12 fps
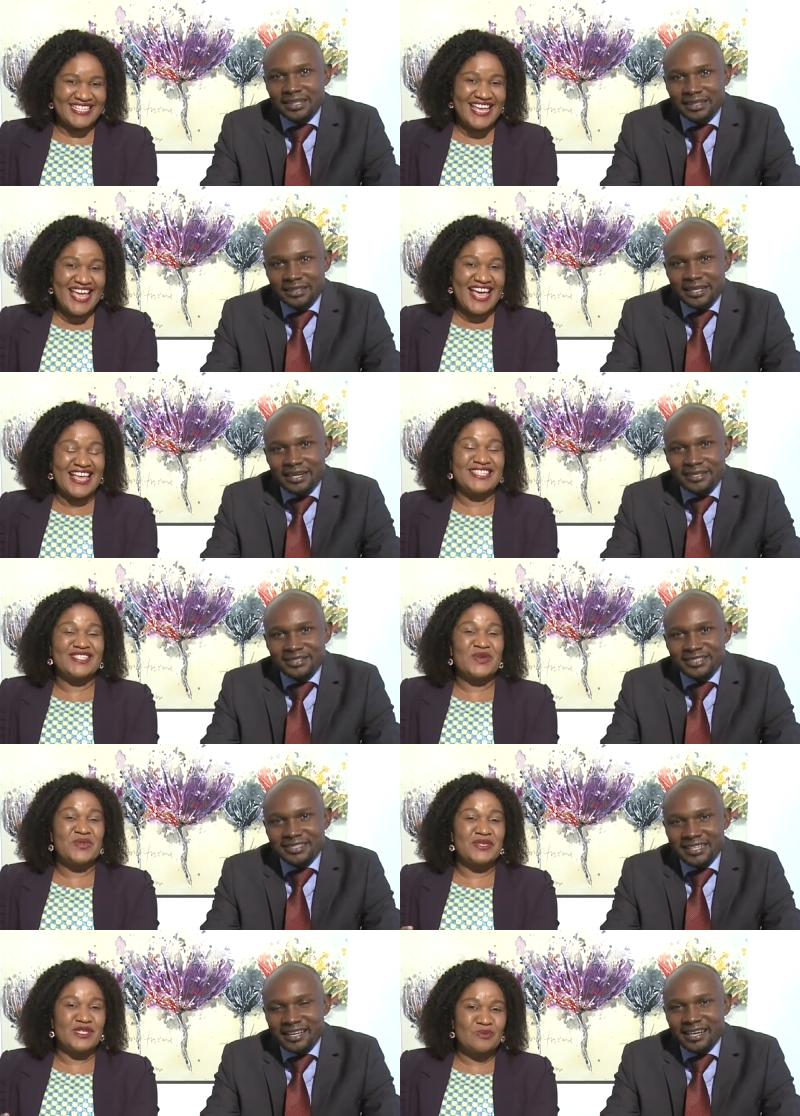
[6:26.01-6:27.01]
Speaker 1: Yes. And so,
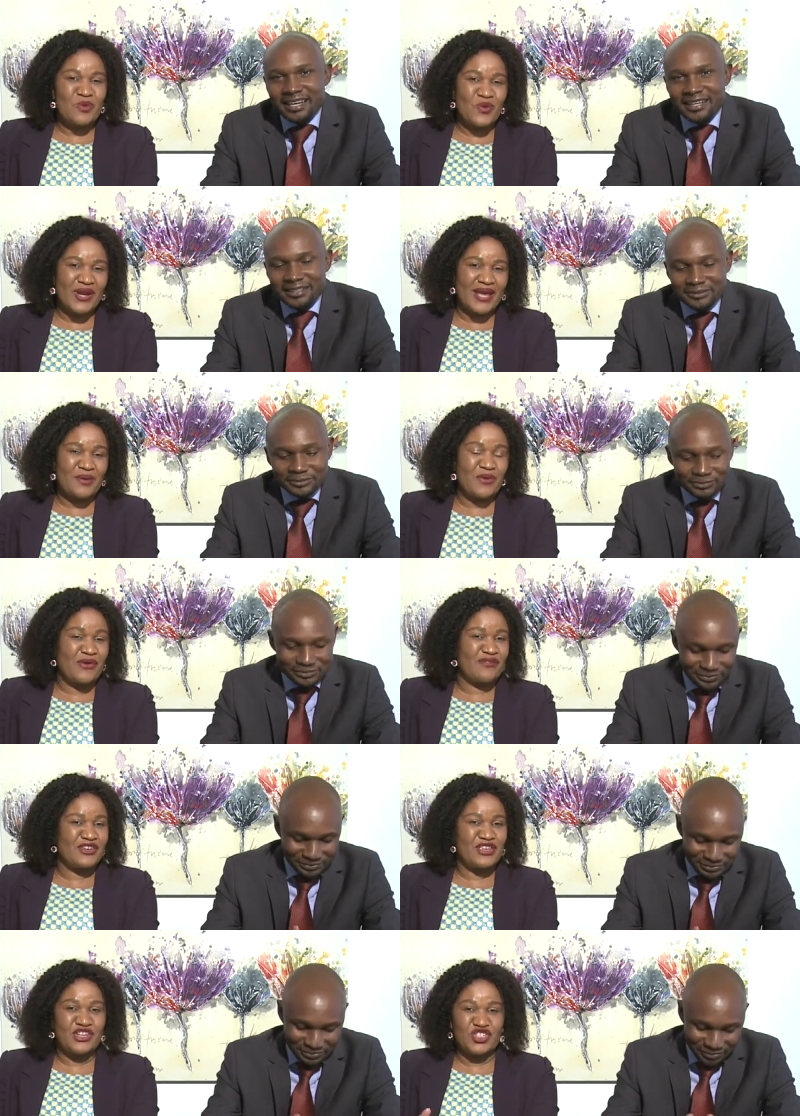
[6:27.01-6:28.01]
this morning, wherever
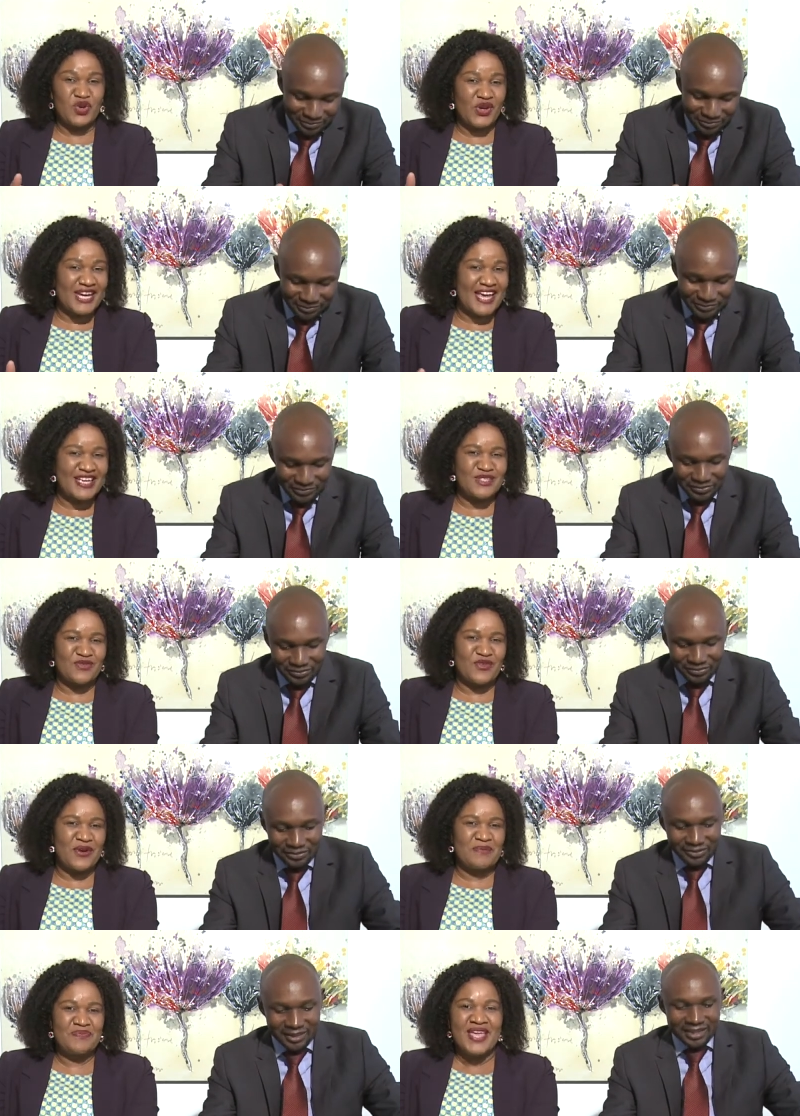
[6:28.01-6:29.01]
you're joining us
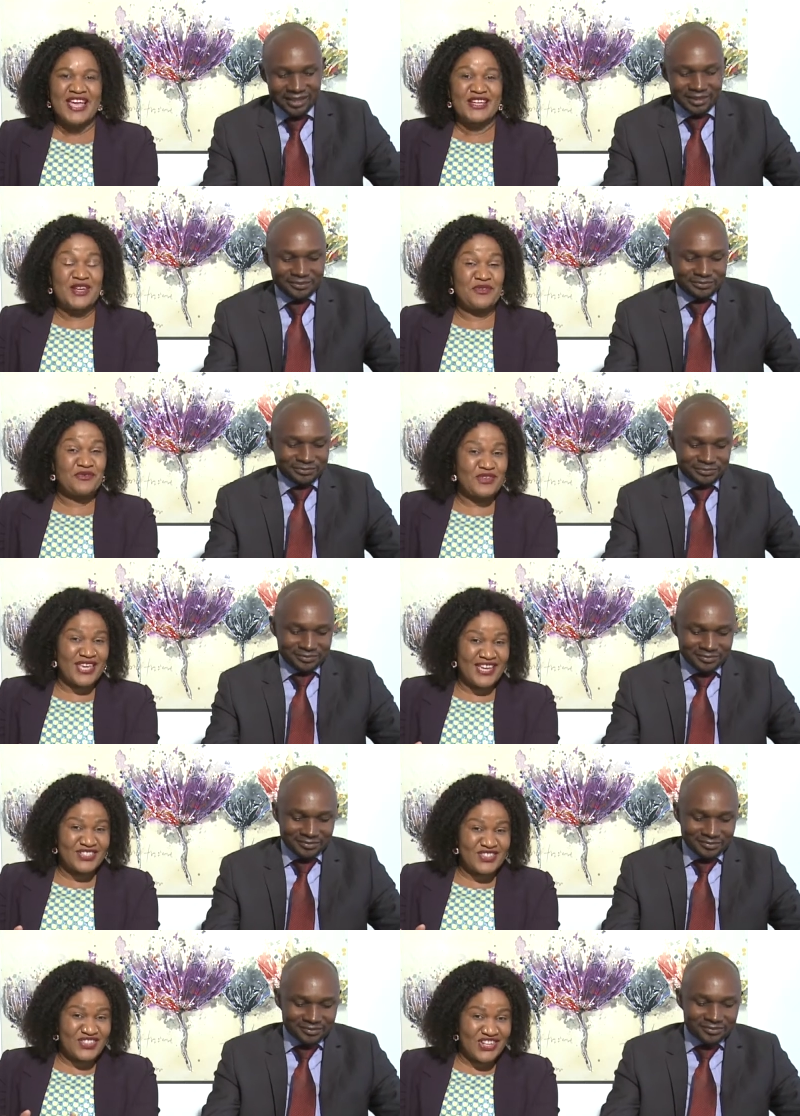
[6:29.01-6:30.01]
from, don't forget
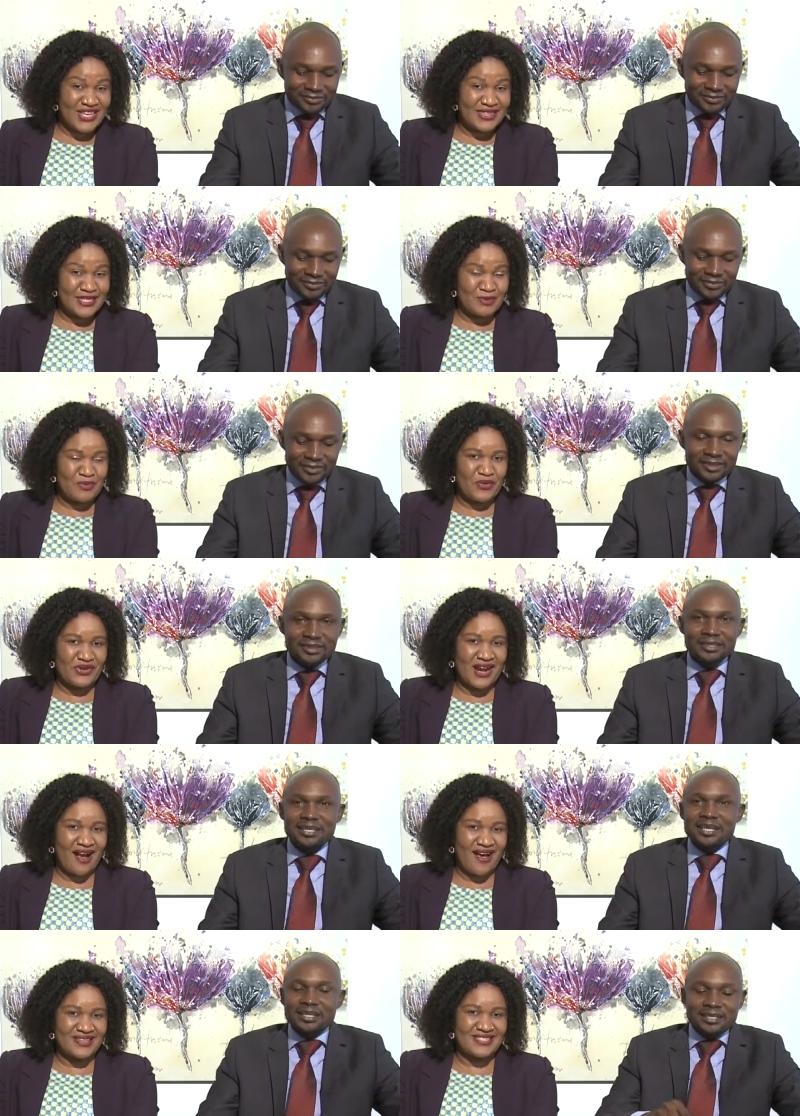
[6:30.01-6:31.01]
to share this
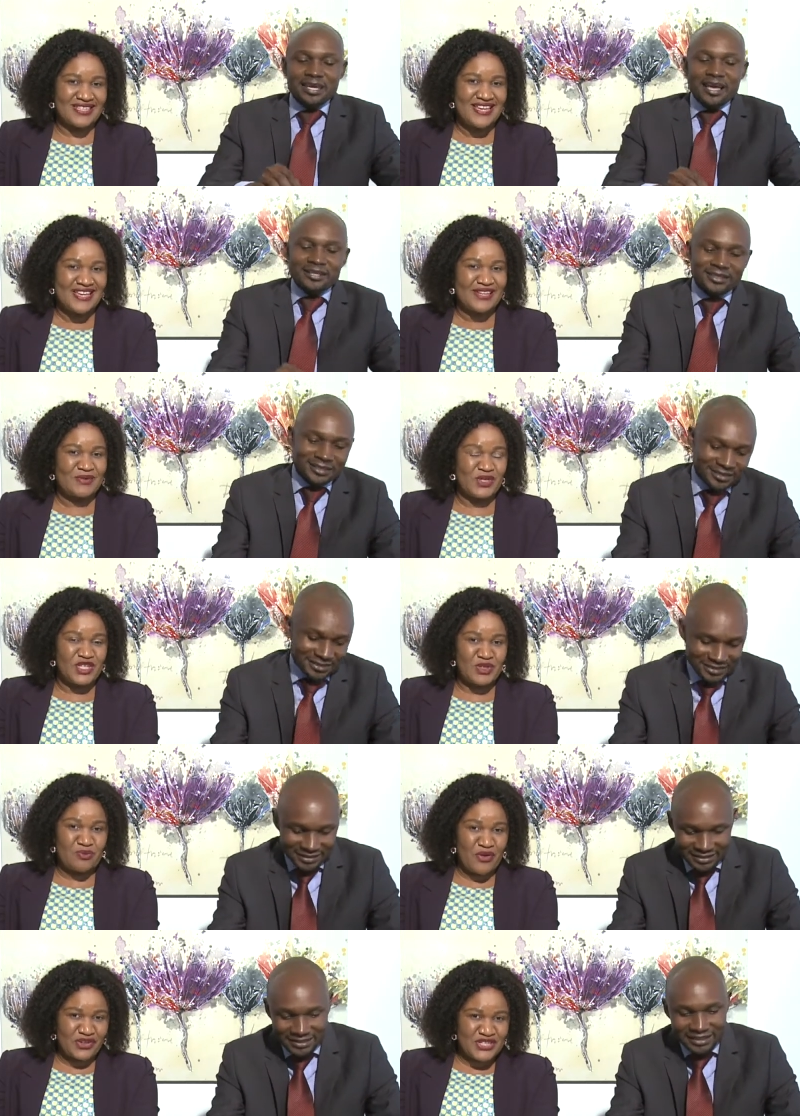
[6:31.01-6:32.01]
broadcast, yes. which is
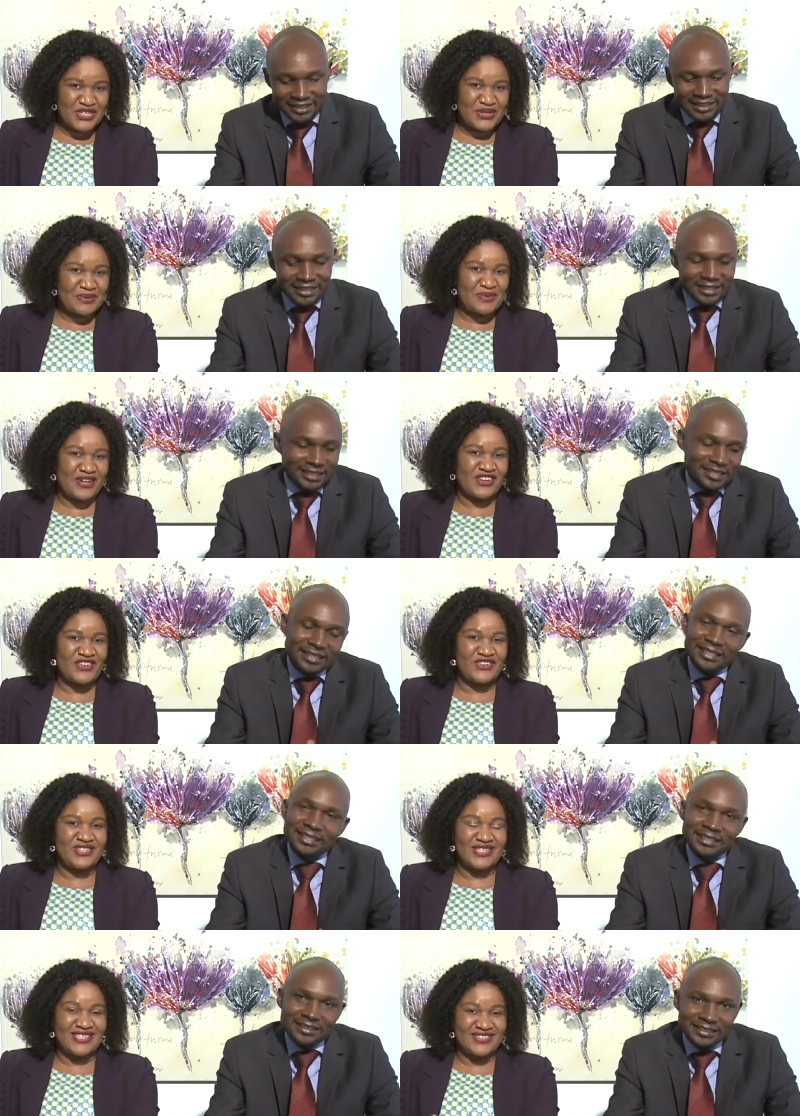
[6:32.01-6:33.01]
brought to you by
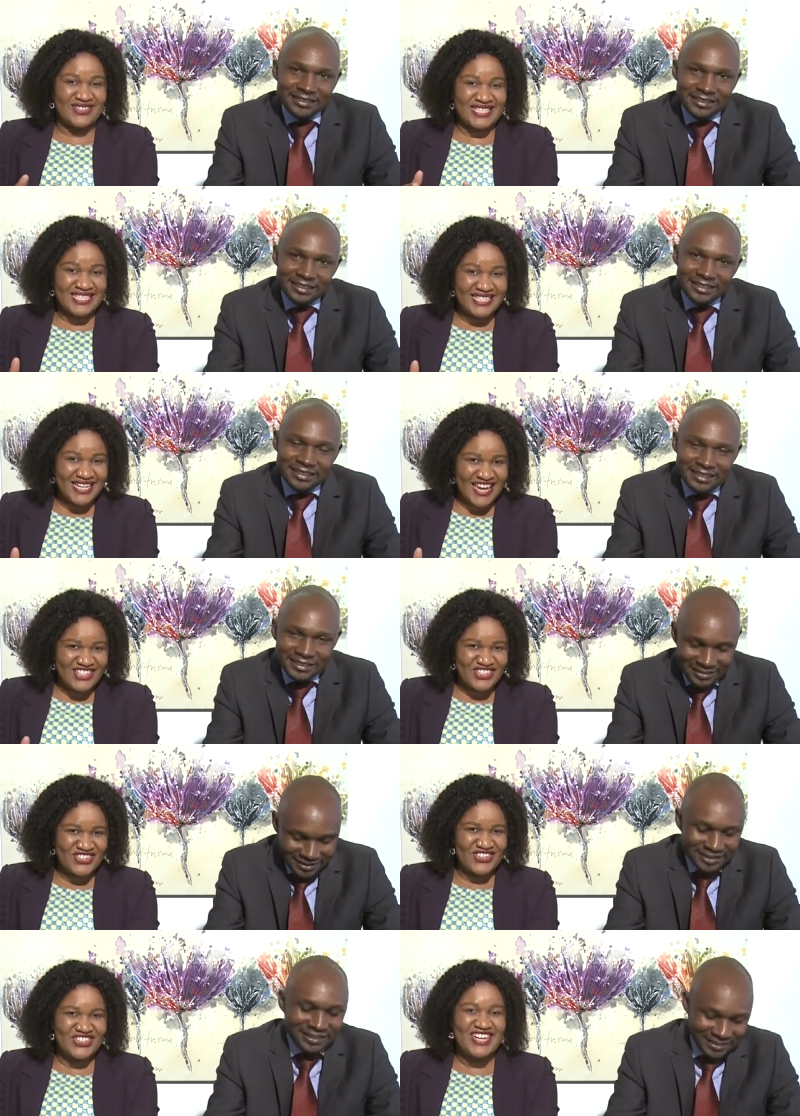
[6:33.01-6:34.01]
courtesy of City Light
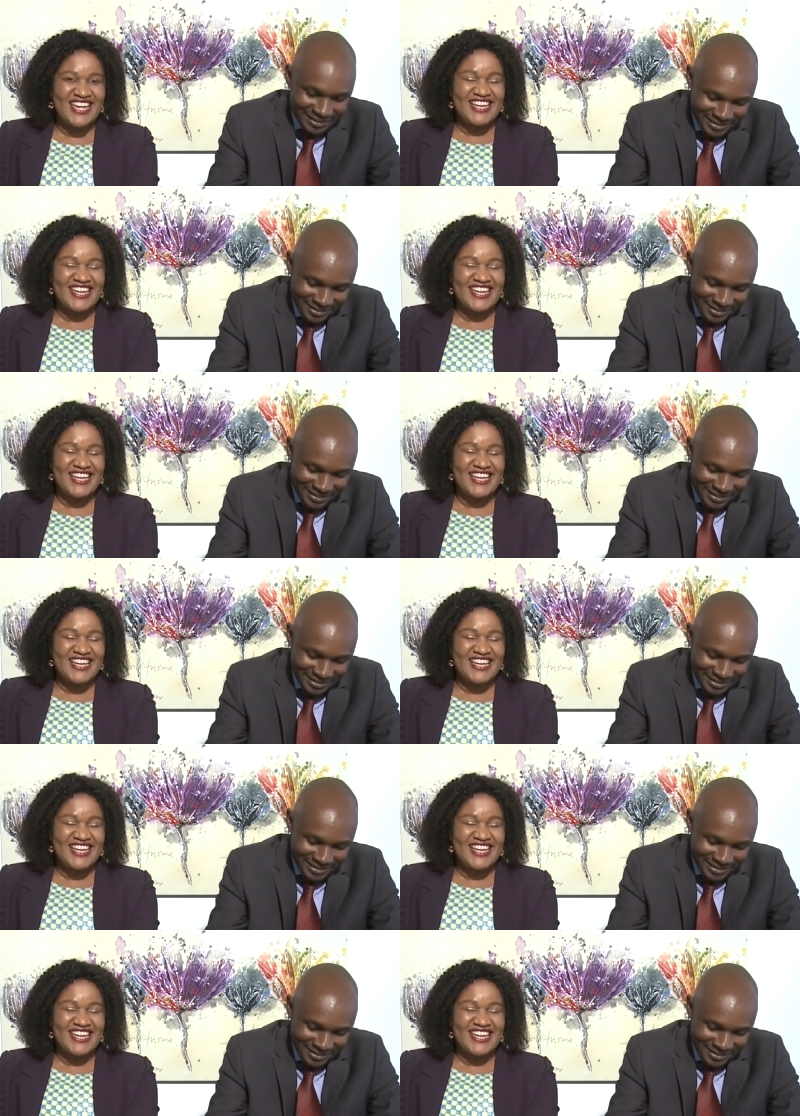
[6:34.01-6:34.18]
Church